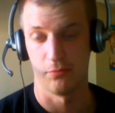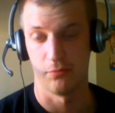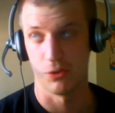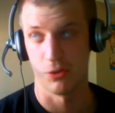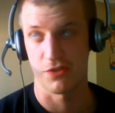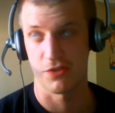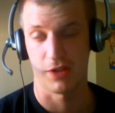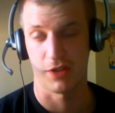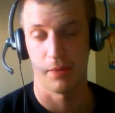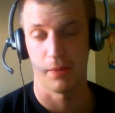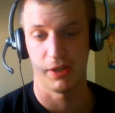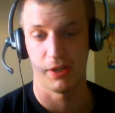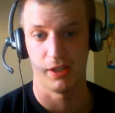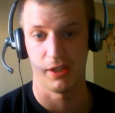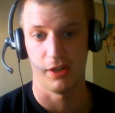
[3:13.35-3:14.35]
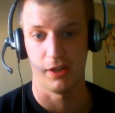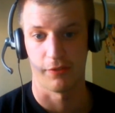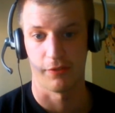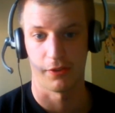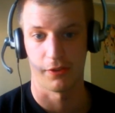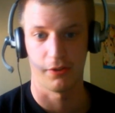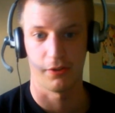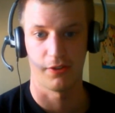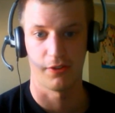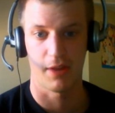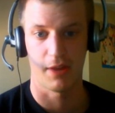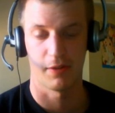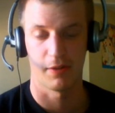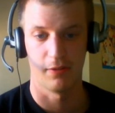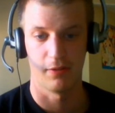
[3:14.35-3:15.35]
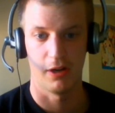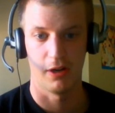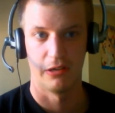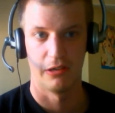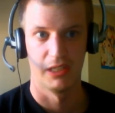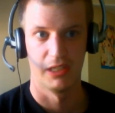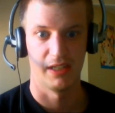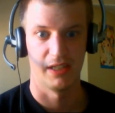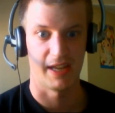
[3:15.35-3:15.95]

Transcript: worst company in the year for the third time in a row,